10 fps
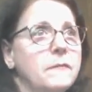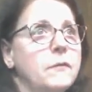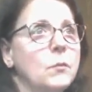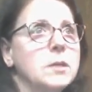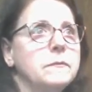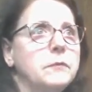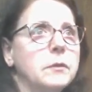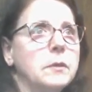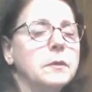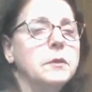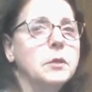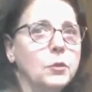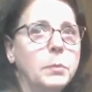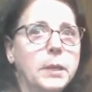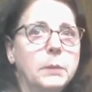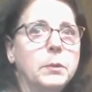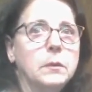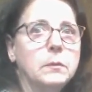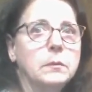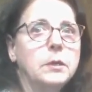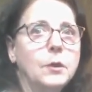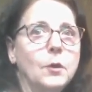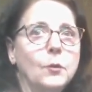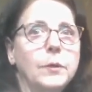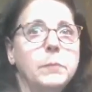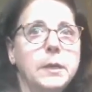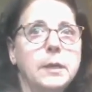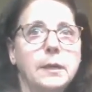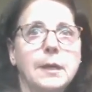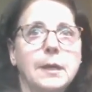If it wasn't for the good people, we'd be